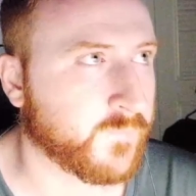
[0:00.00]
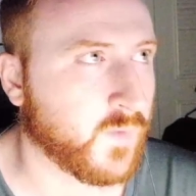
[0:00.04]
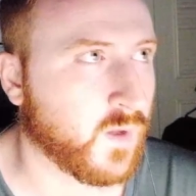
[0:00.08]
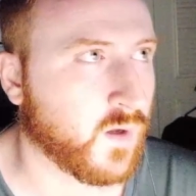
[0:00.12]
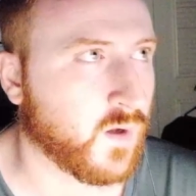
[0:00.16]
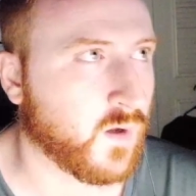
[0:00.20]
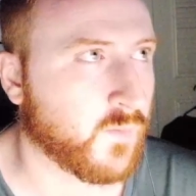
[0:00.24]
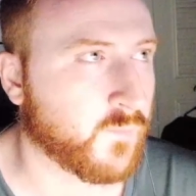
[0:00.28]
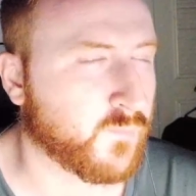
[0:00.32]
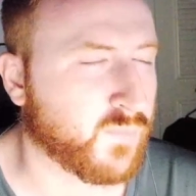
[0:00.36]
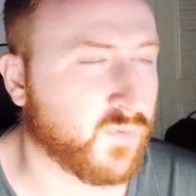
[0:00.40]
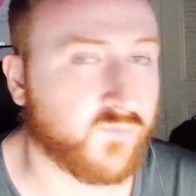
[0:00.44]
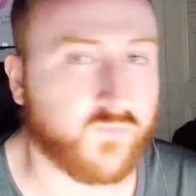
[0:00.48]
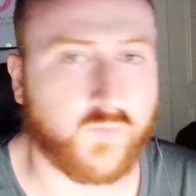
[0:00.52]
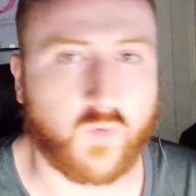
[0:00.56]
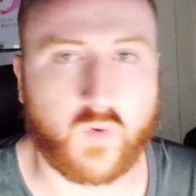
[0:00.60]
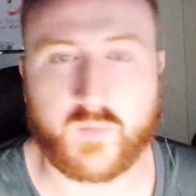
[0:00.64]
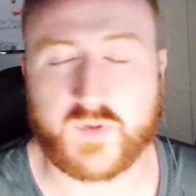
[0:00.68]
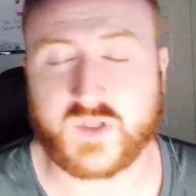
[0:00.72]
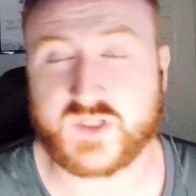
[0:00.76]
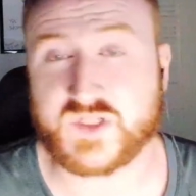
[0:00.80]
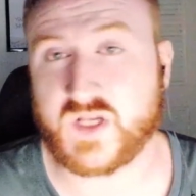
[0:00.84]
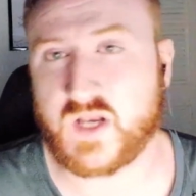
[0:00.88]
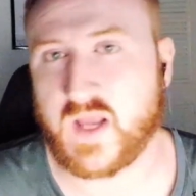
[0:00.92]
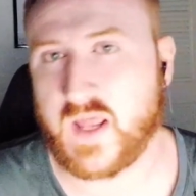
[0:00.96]

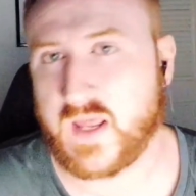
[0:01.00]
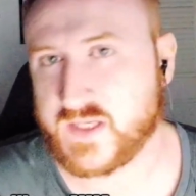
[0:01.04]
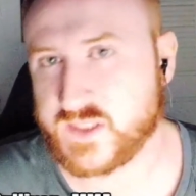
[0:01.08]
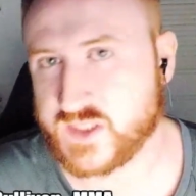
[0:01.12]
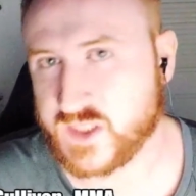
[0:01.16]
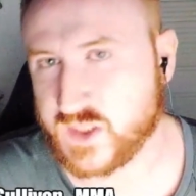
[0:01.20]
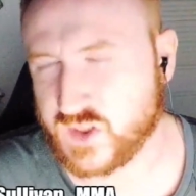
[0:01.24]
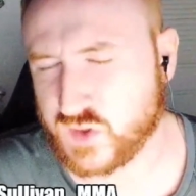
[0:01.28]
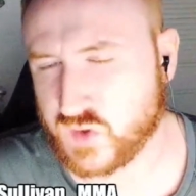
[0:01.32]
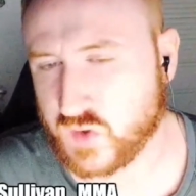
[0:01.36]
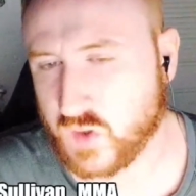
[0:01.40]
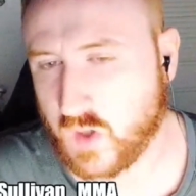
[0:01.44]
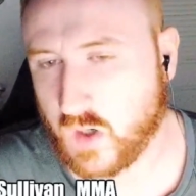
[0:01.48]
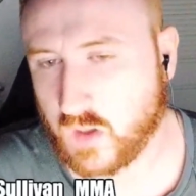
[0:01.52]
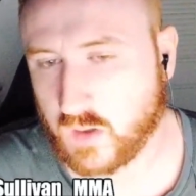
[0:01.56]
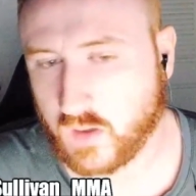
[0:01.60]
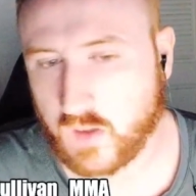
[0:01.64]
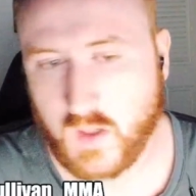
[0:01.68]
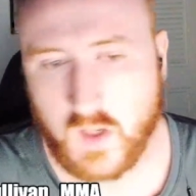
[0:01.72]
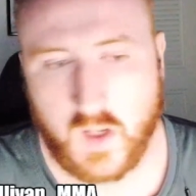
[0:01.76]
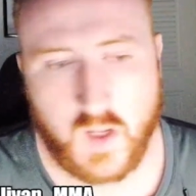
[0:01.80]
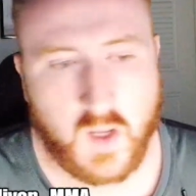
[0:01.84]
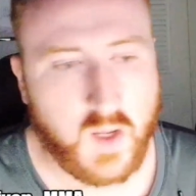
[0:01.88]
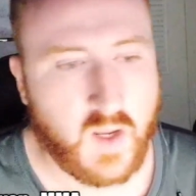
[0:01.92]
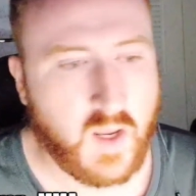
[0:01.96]
performance enhancing drug,
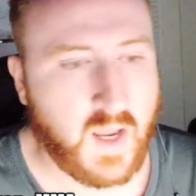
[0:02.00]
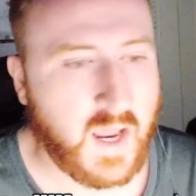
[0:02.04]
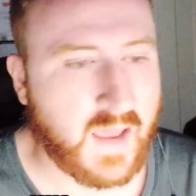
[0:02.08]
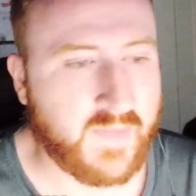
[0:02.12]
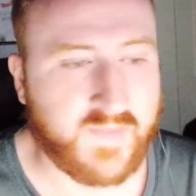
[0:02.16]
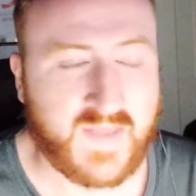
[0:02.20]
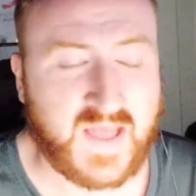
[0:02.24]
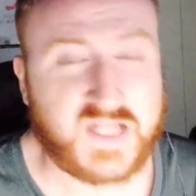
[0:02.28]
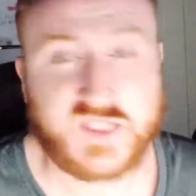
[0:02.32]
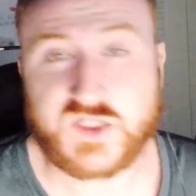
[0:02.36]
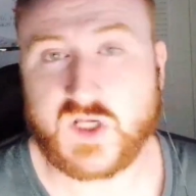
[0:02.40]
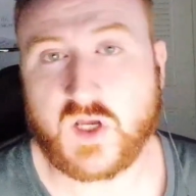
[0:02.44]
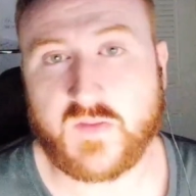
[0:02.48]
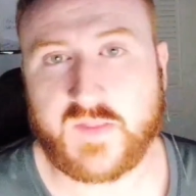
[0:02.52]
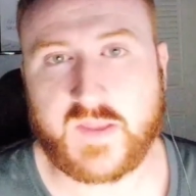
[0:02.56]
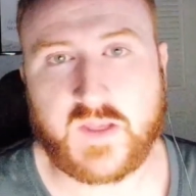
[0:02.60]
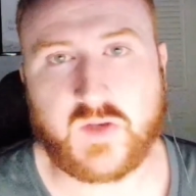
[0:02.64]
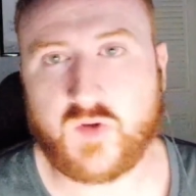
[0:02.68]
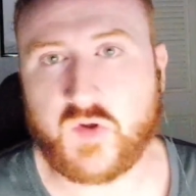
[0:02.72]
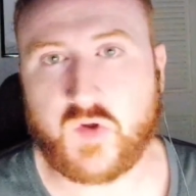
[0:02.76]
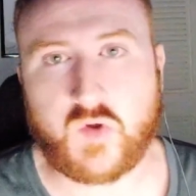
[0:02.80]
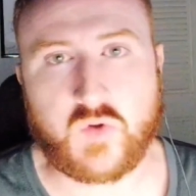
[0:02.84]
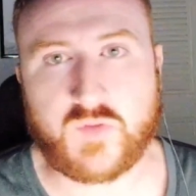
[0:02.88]
and that's all they do.